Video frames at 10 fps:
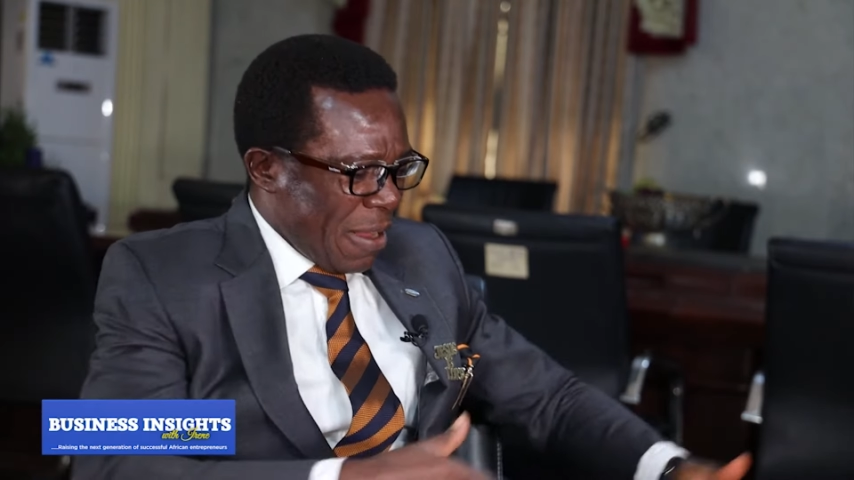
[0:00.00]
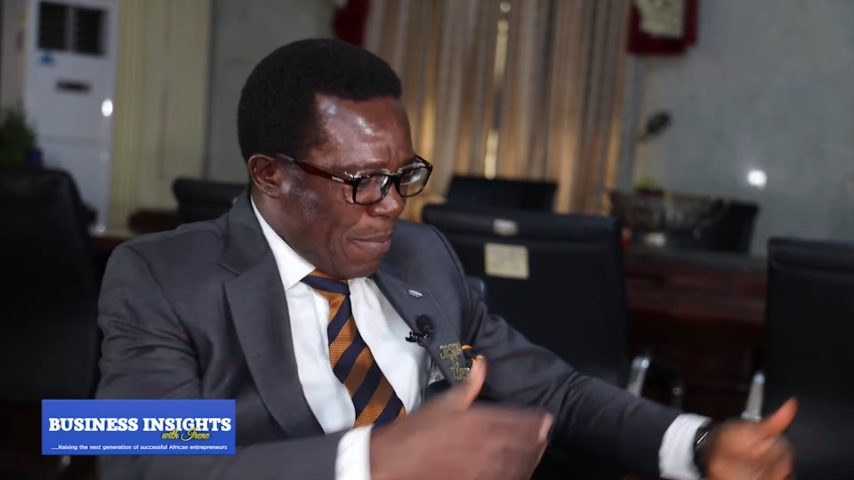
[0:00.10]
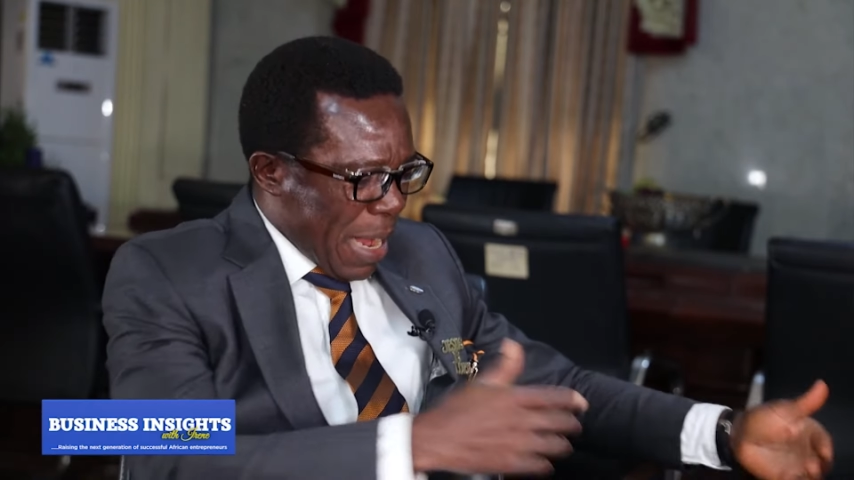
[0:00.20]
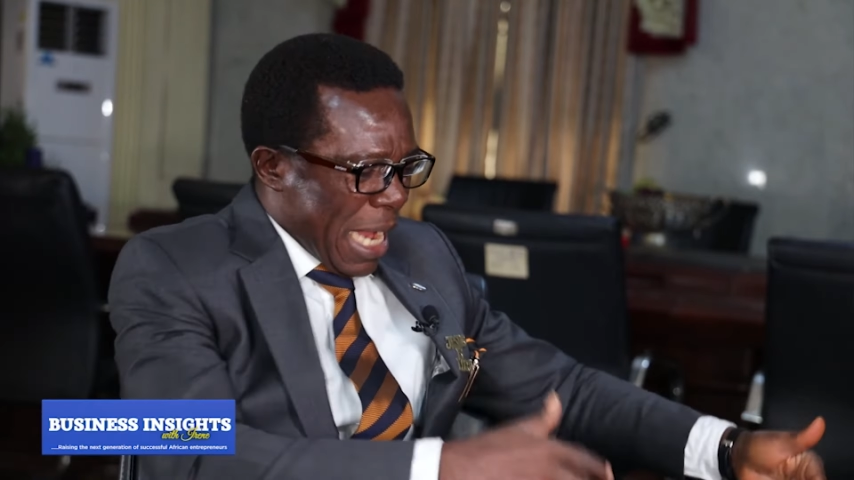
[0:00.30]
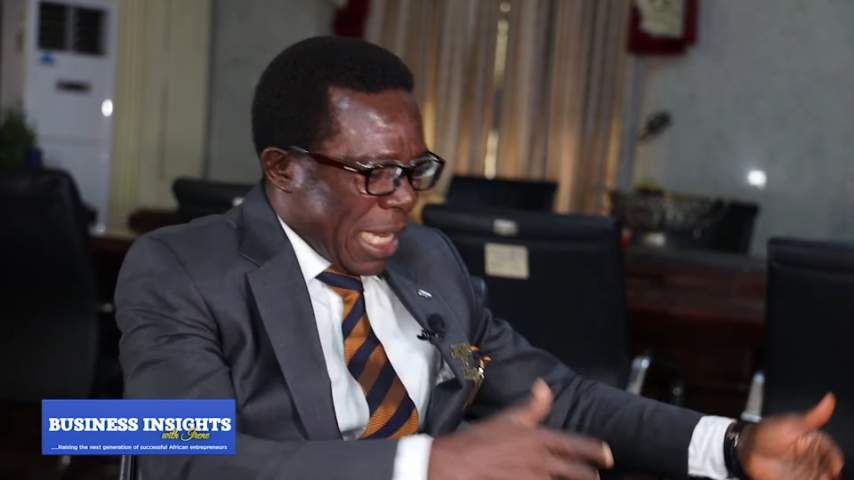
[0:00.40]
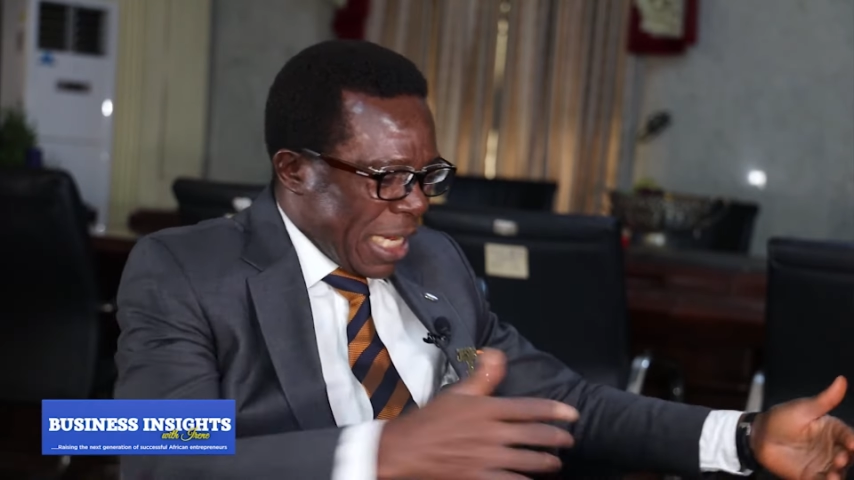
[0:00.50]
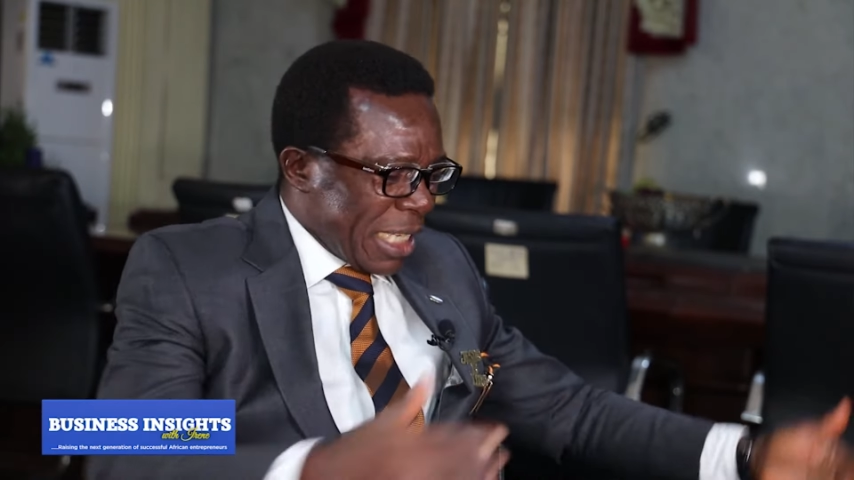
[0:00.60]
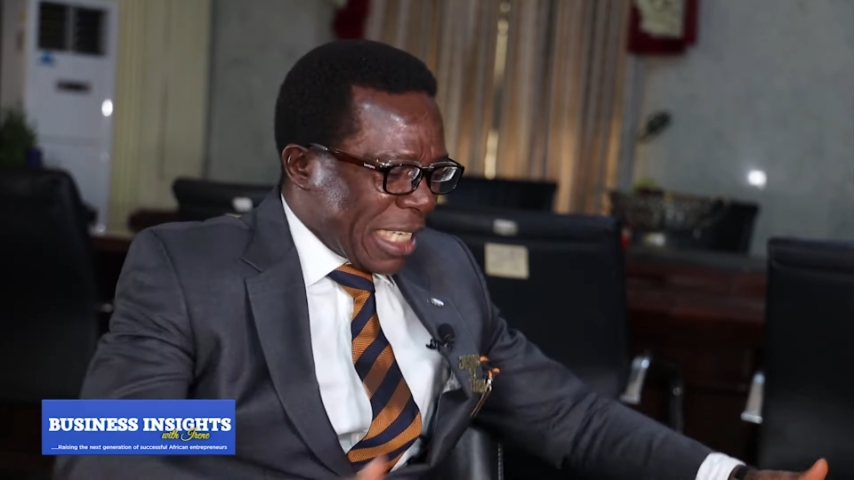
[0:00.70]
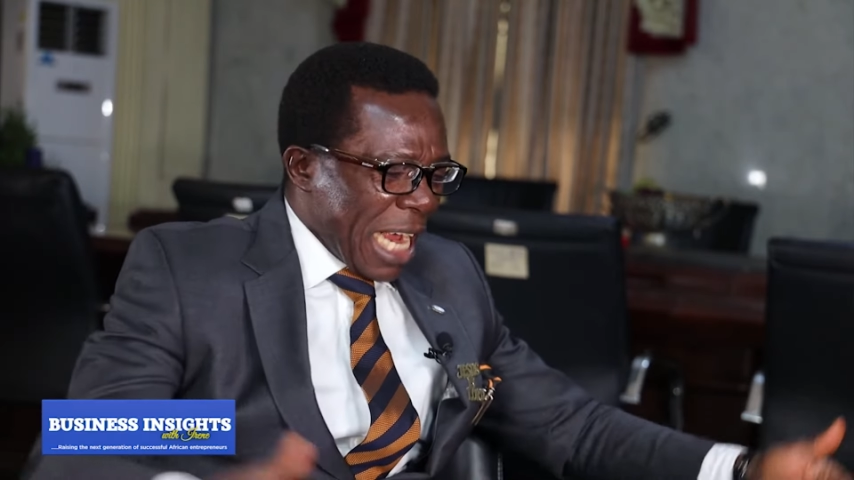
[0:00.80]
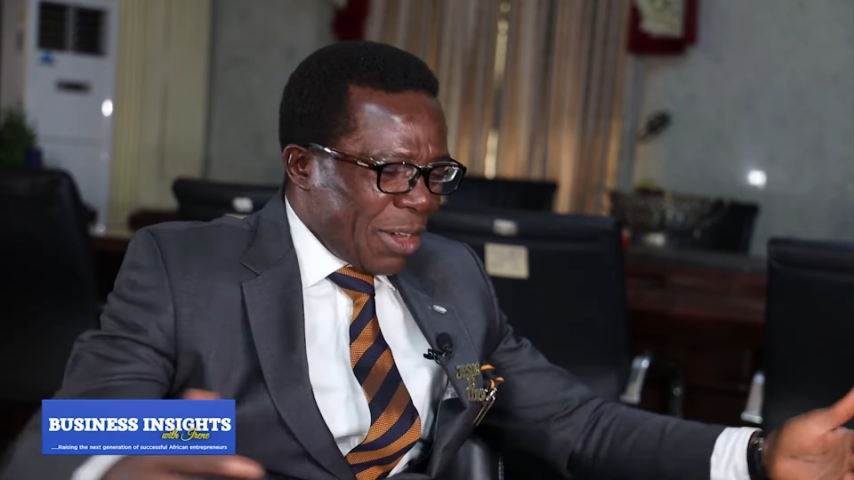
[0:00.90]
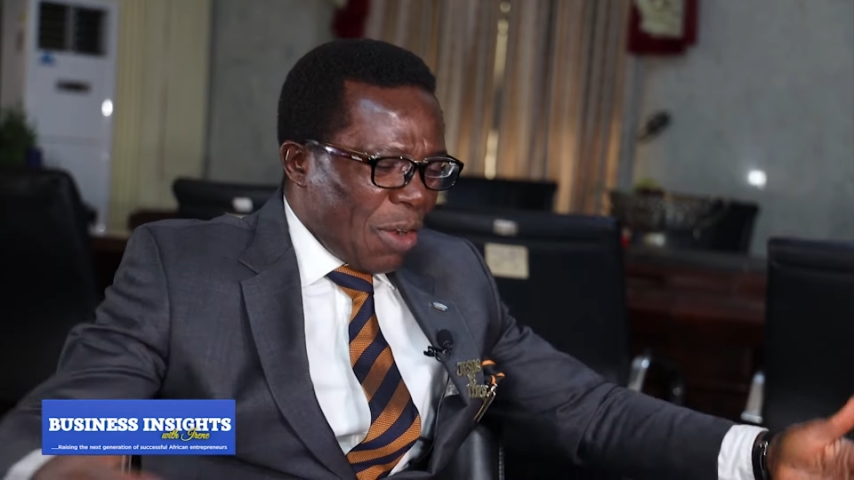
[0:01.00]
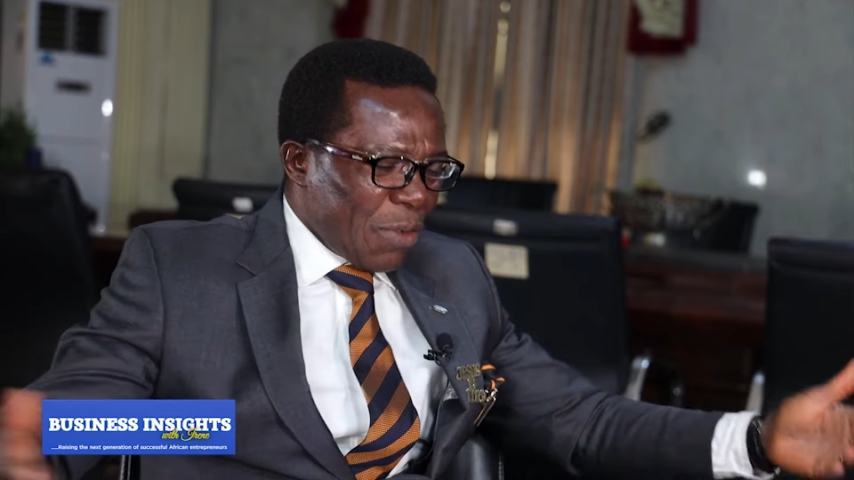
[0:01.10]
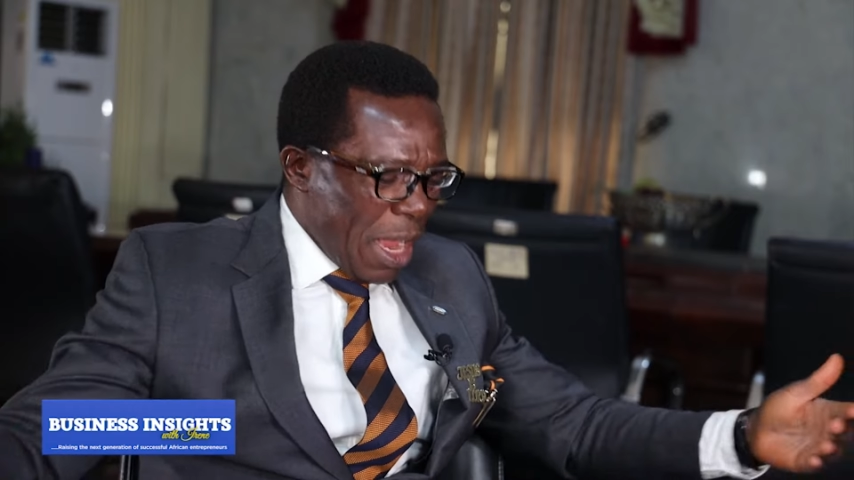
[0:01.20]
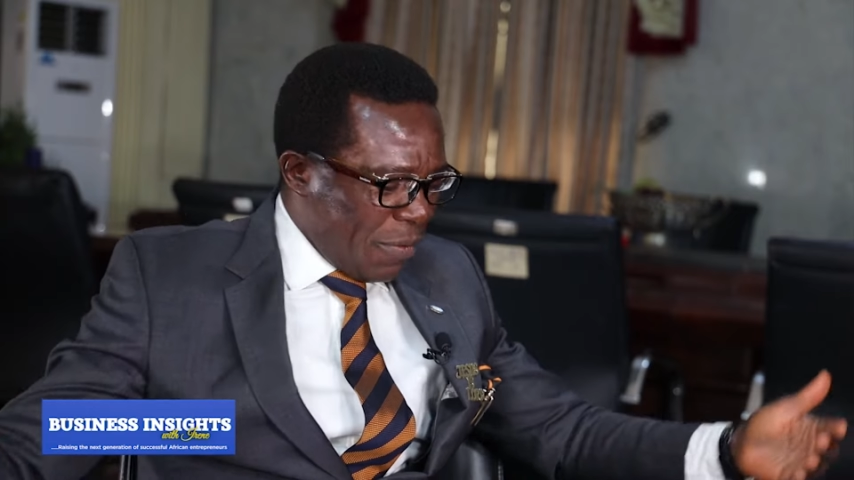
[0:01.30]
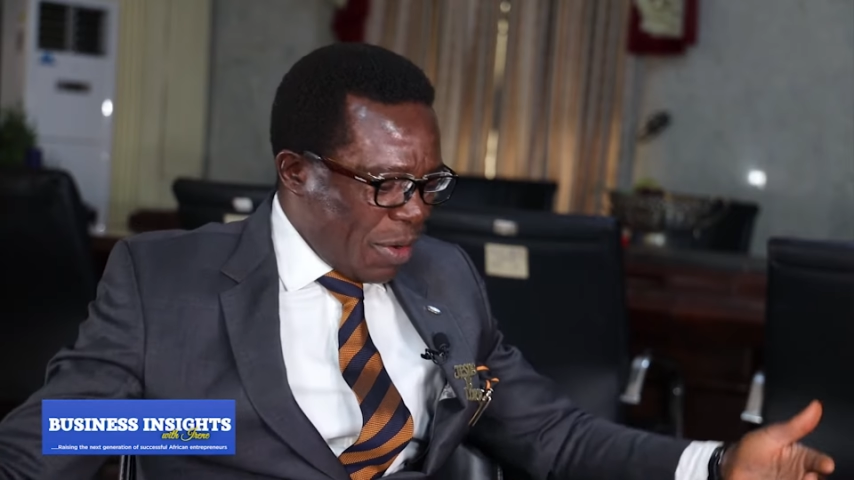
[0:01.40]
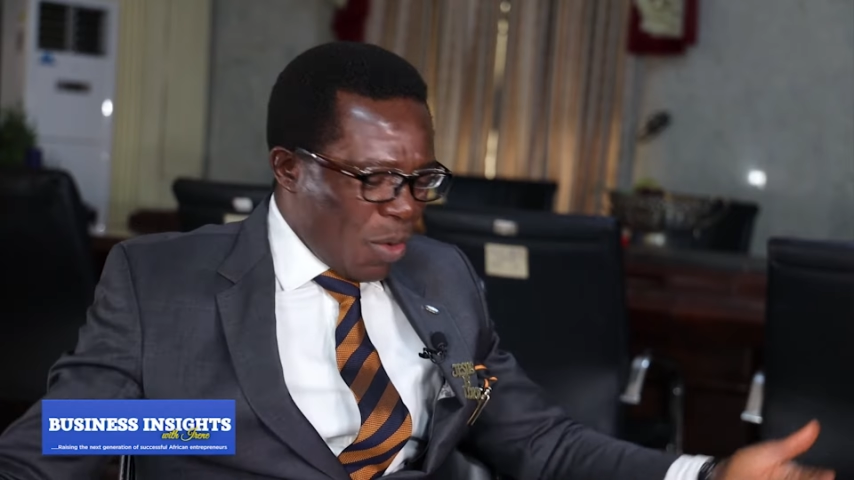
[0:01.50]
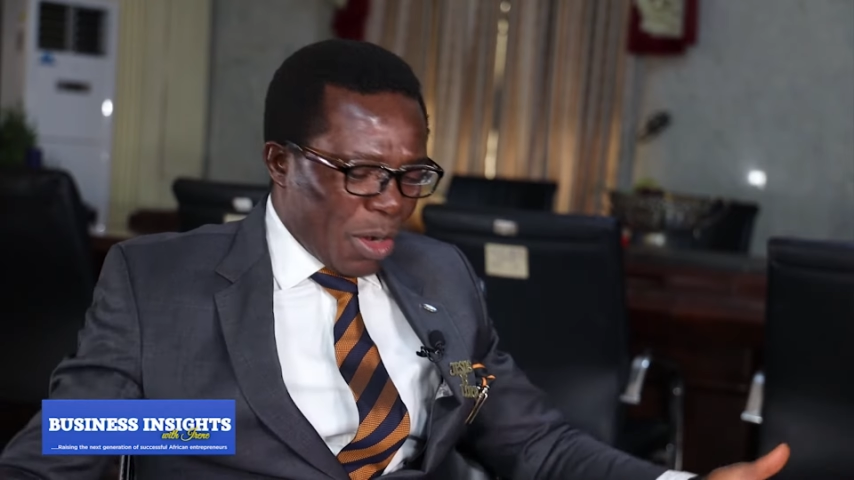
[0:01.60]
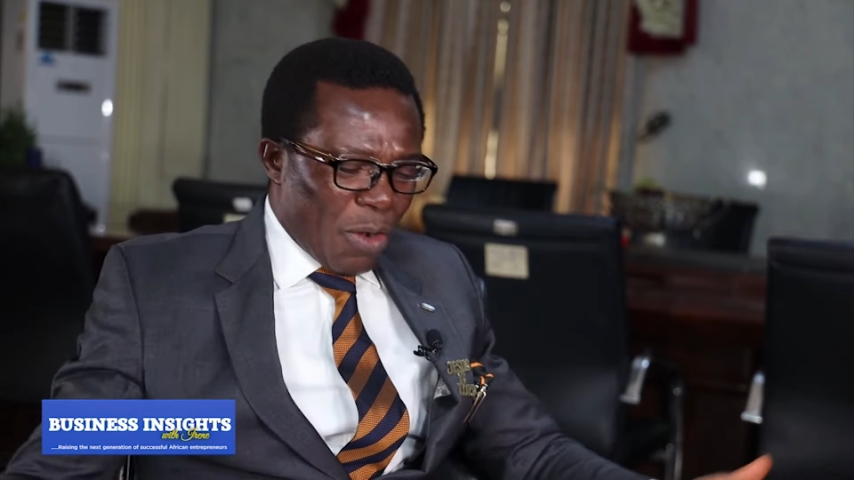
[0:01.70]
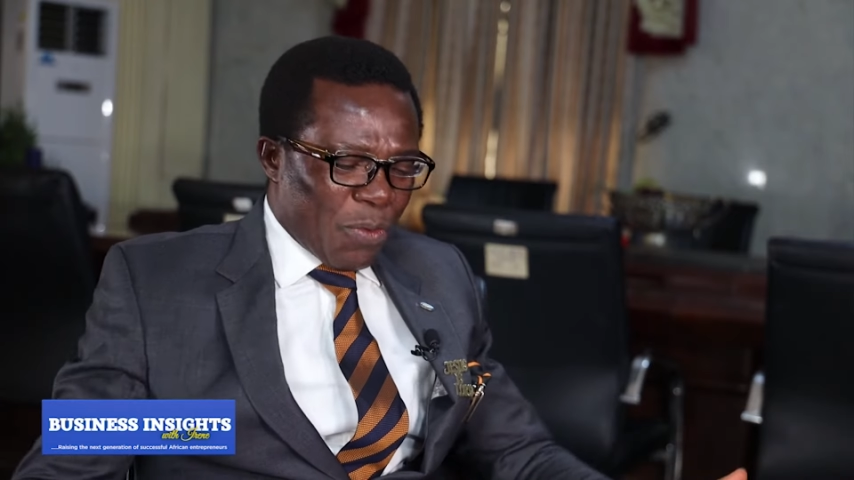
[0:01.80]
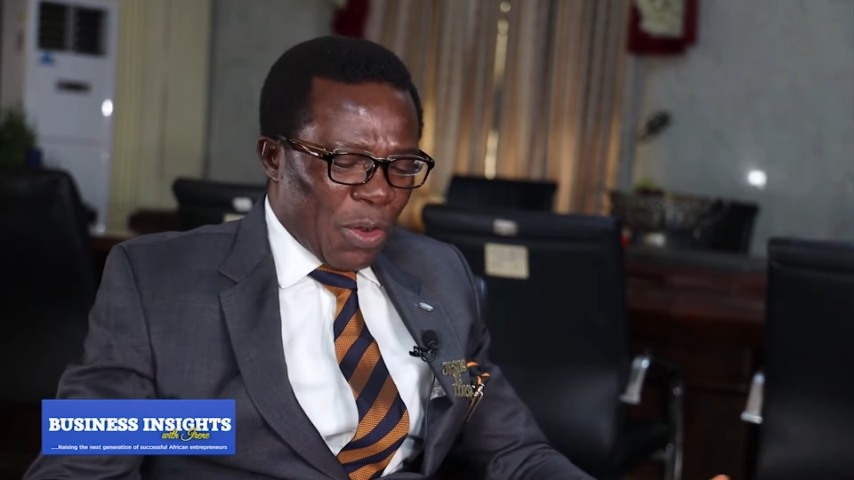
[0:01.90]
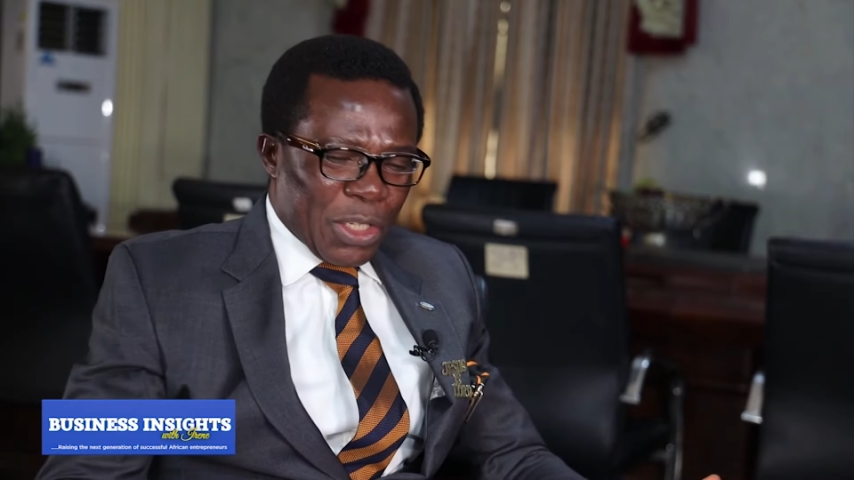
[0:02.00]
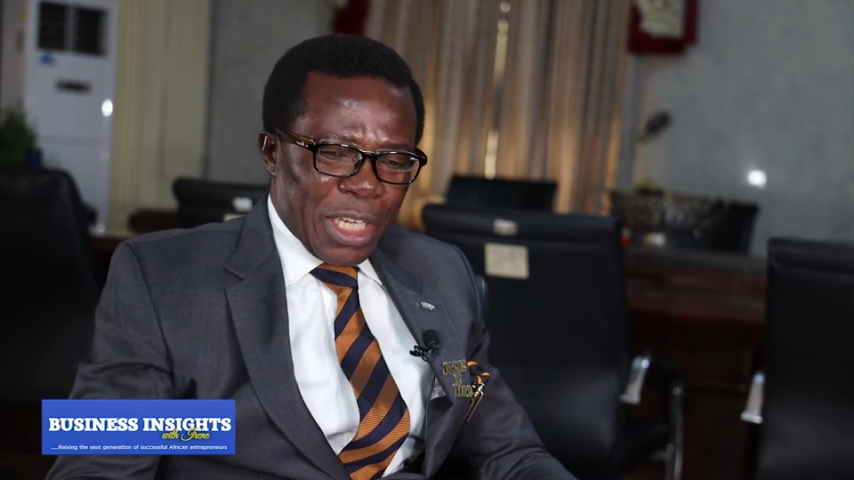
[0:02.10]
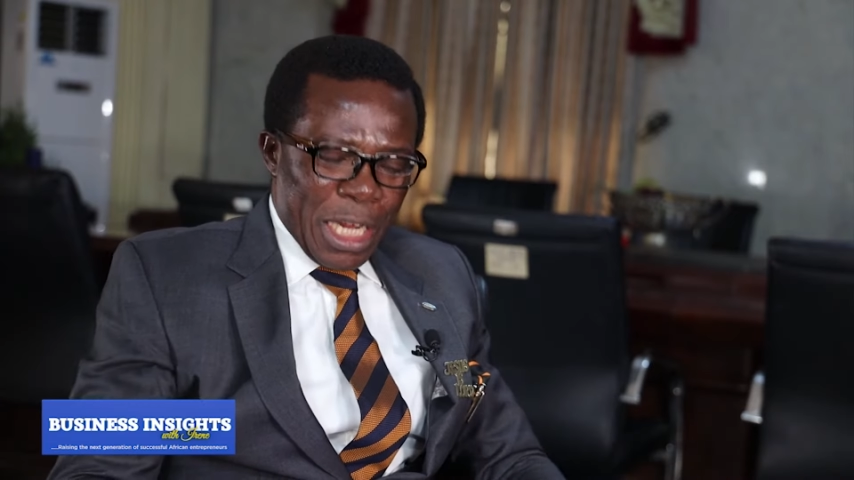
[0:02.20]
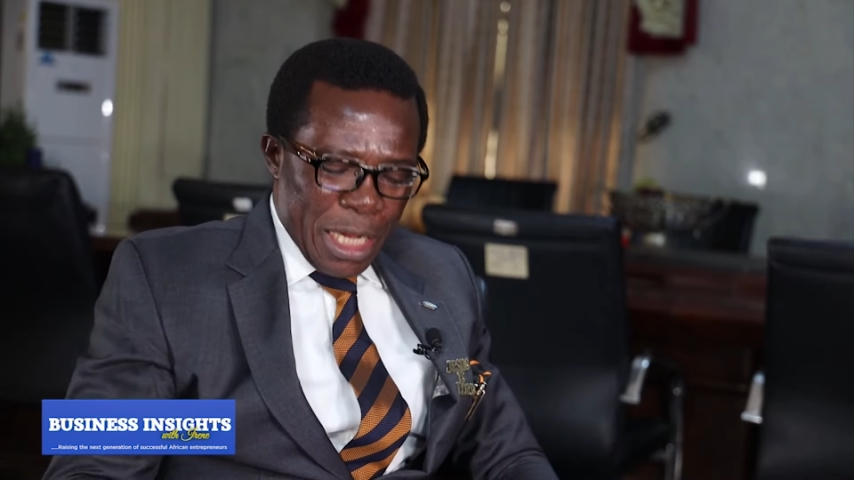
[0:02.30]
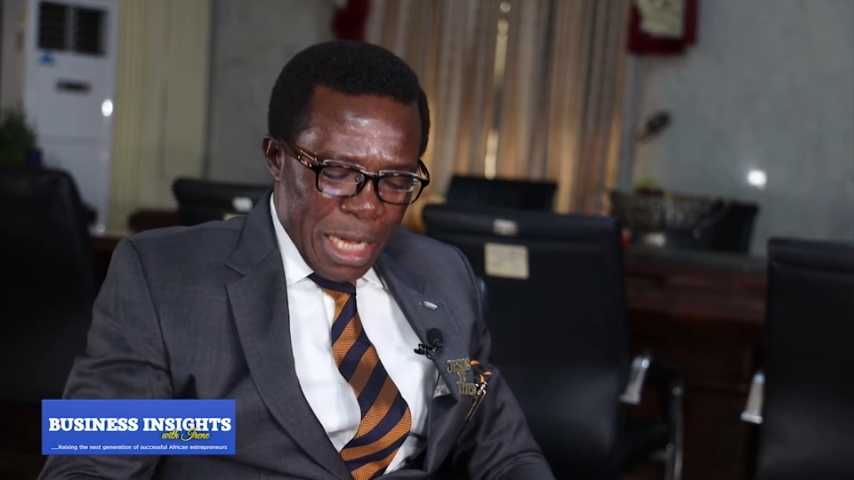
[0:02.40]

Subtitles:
by side of every one of us.